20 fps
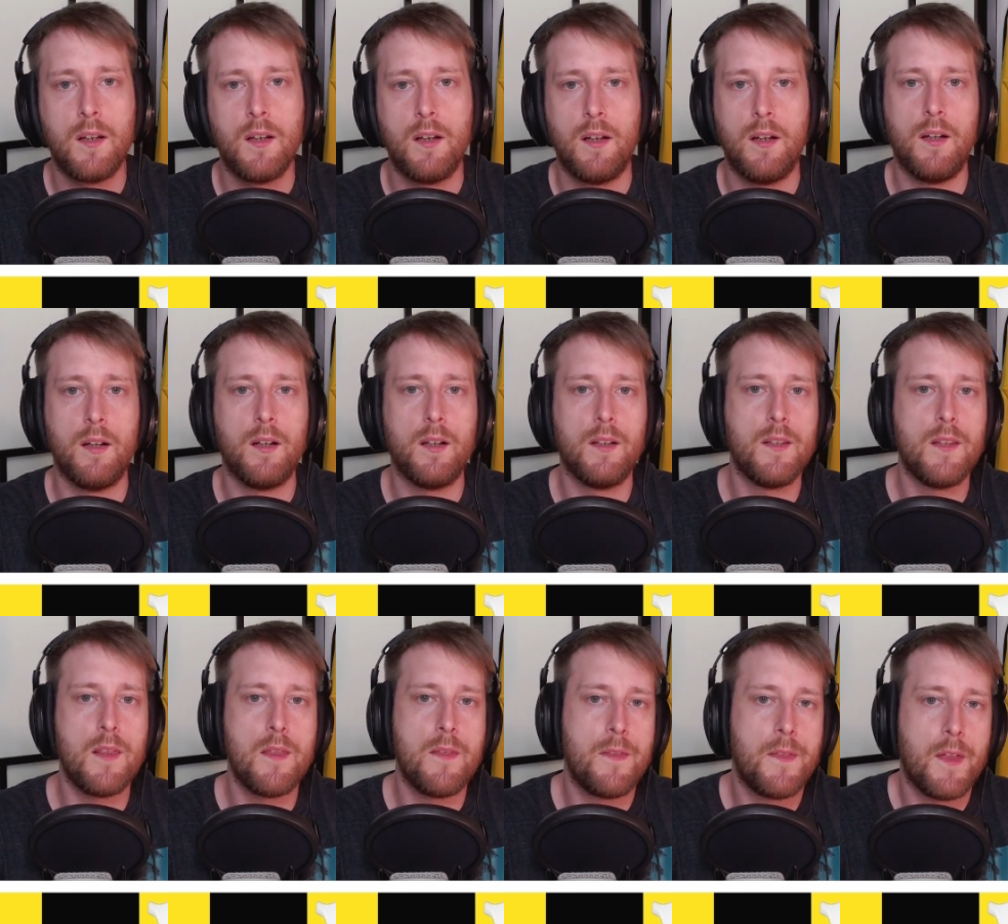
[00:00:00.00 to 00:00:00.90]

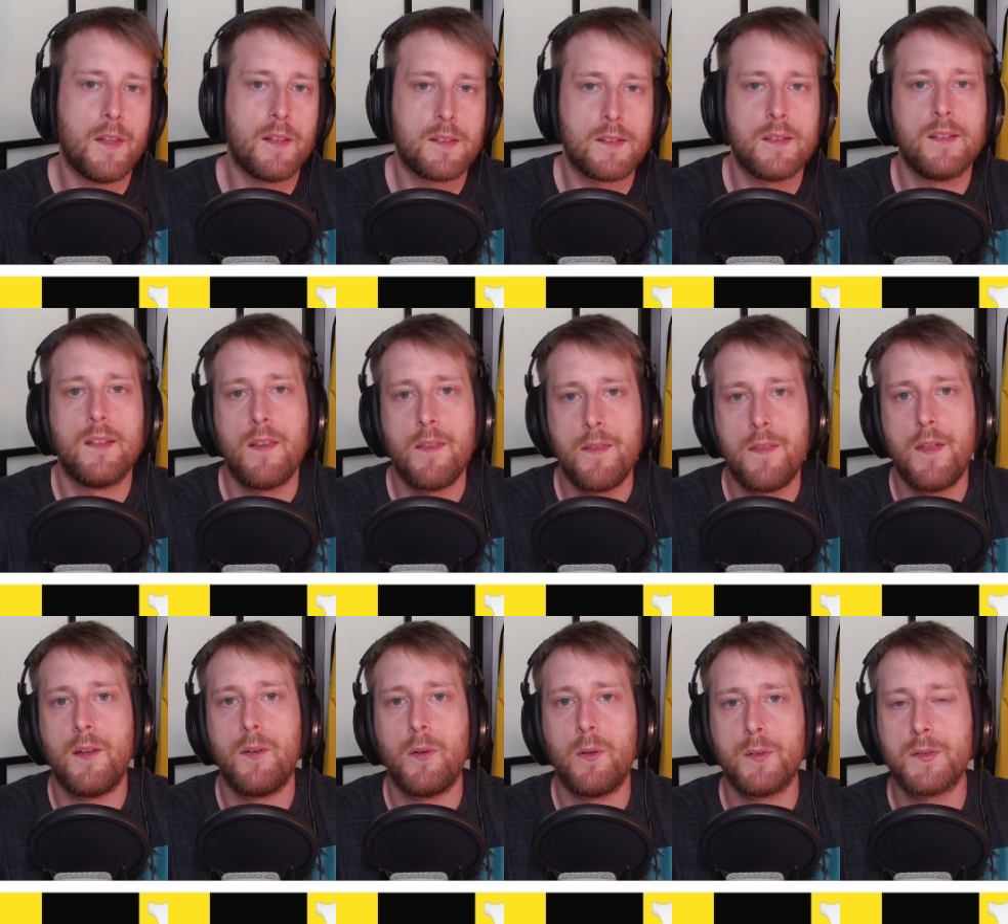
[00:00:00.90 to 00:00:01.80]
uh, that
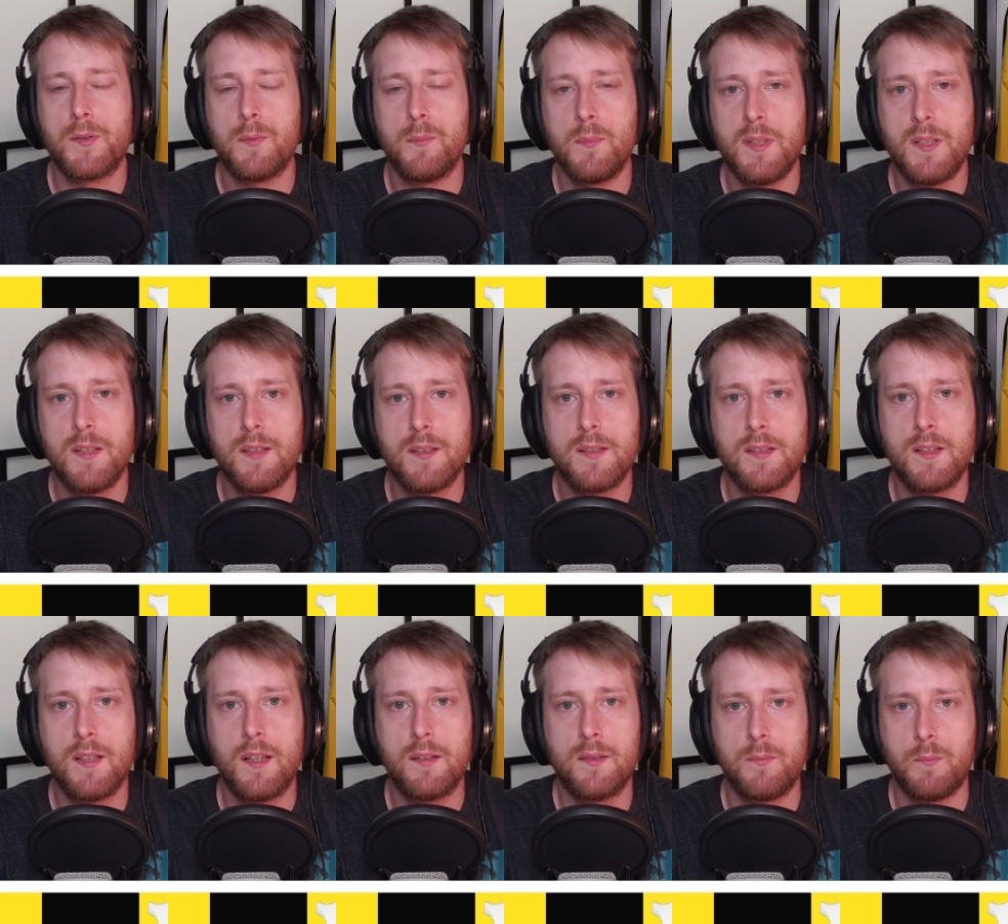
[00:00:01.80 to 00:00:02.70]
then also
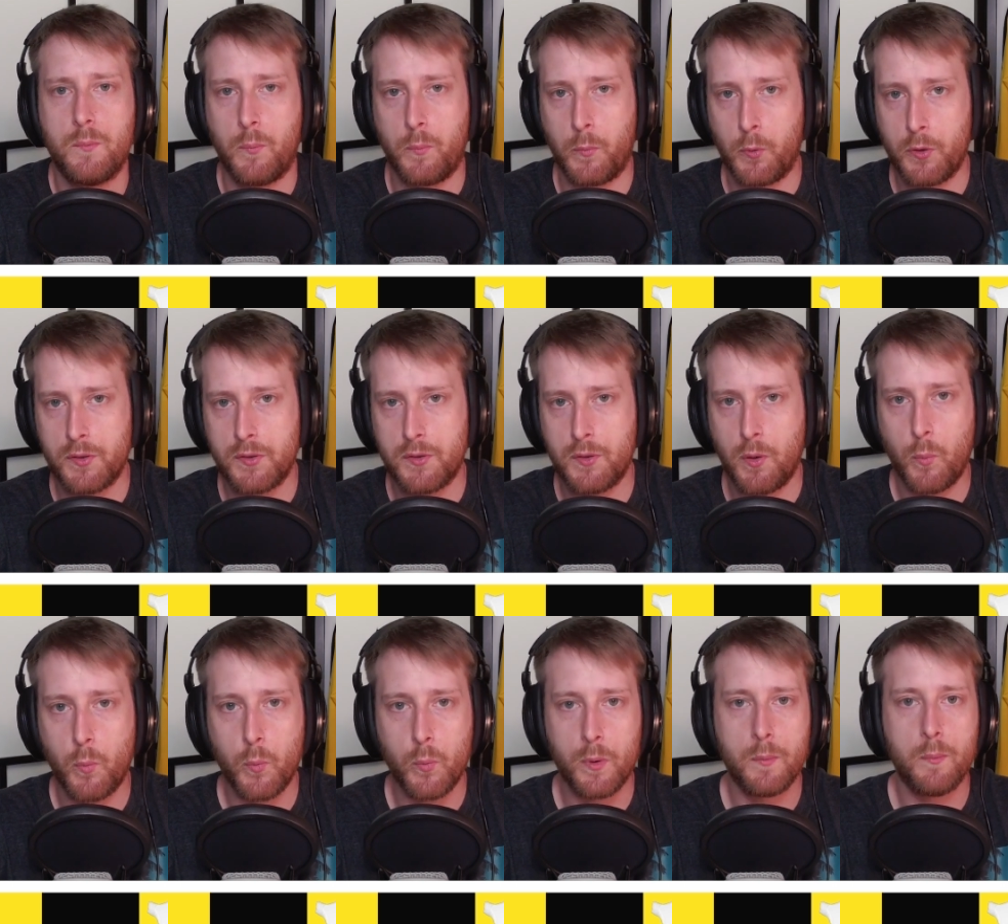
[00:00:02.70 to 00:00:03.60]
means that Borussia
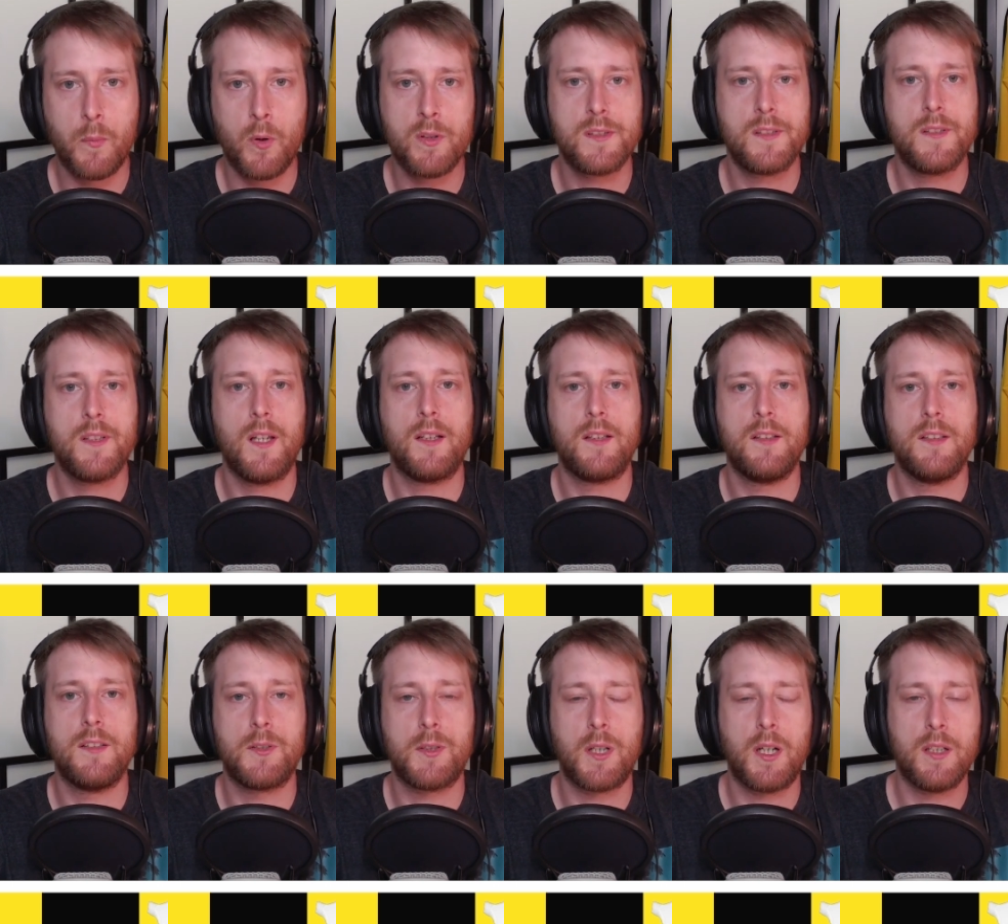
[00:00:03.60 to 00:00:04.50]
Dortmund will most
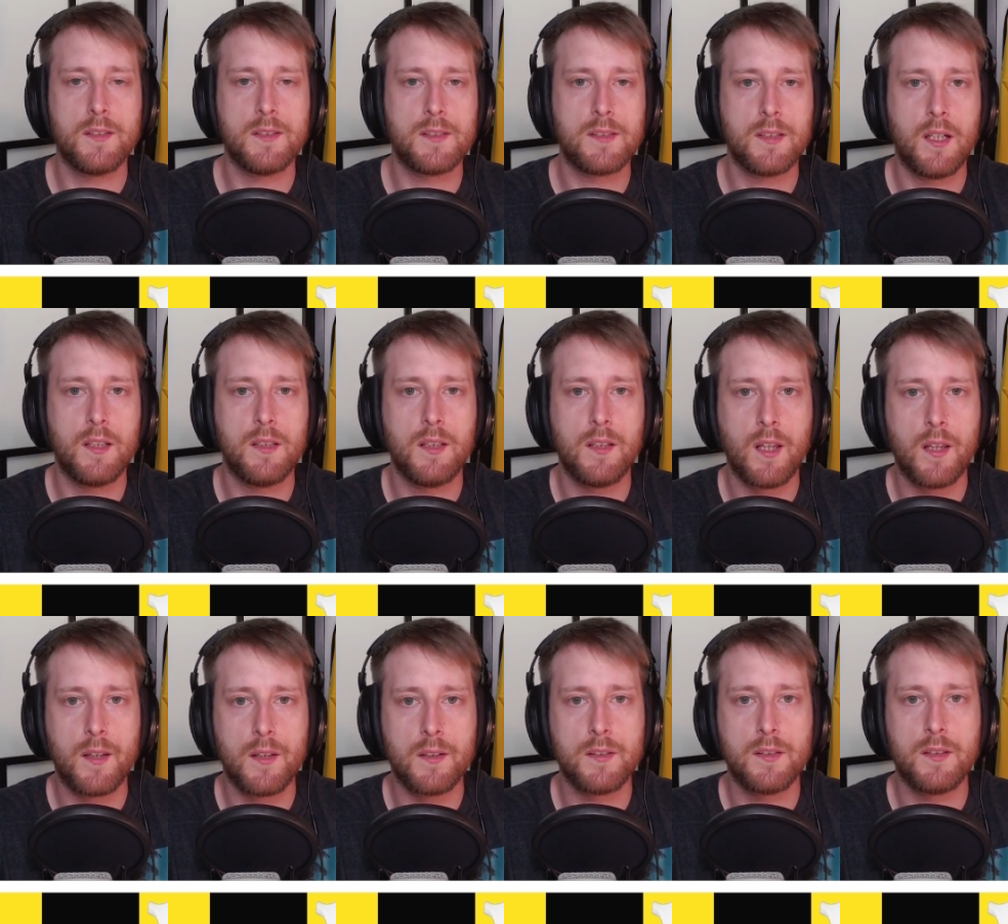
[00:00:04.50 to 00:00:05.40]
likely try to sign
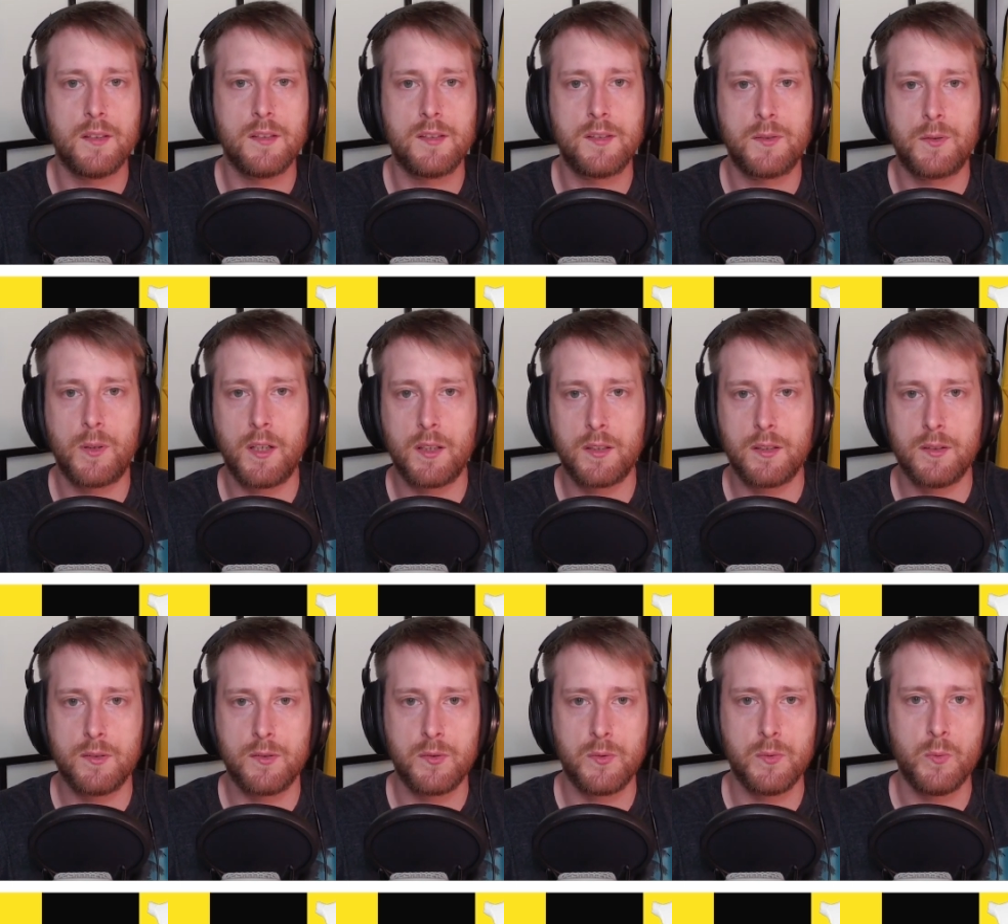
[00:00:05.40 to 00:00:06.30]
another
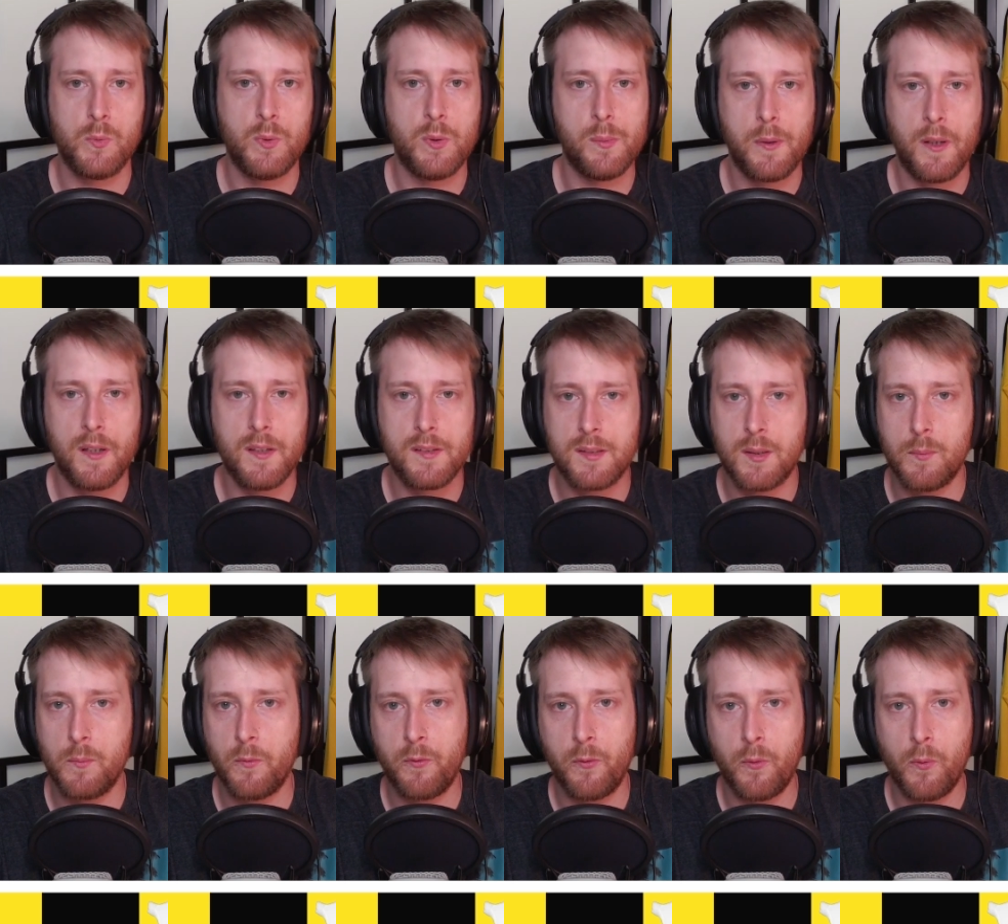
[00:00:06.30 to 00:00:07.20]
striker to replace
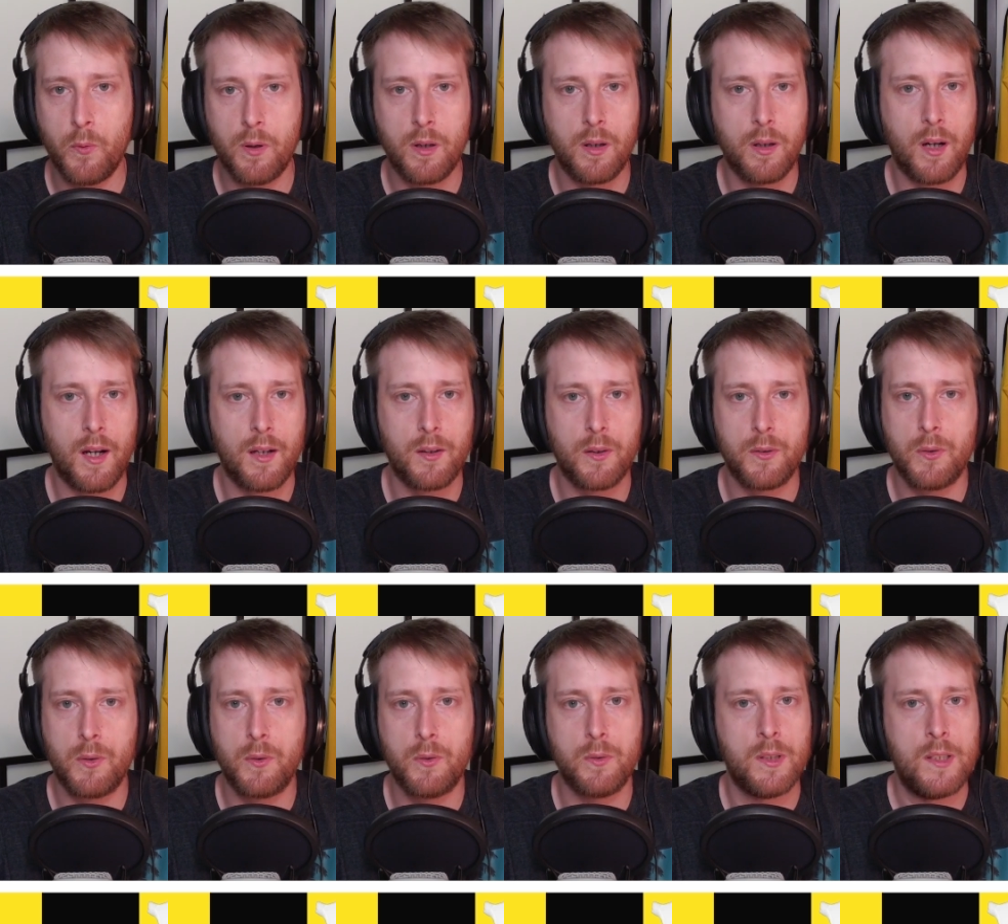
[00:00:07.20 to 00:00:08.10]
him for, I
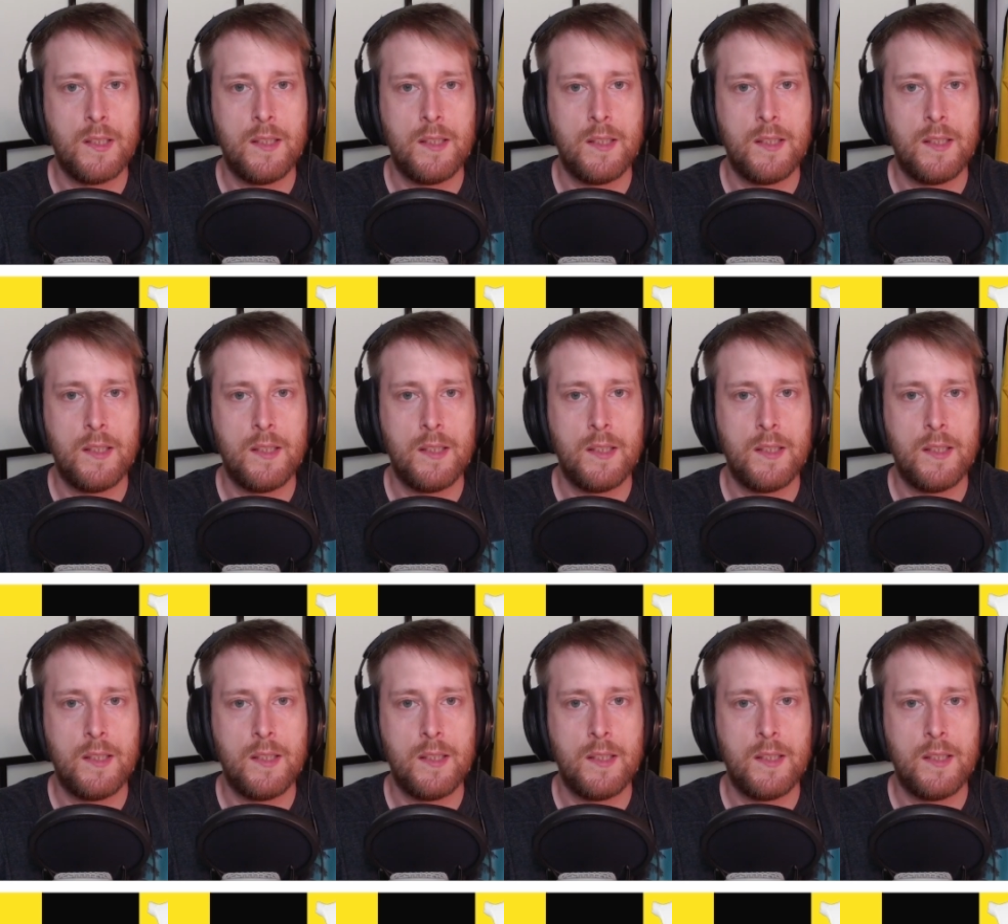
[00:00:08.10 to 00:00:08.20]
don't know,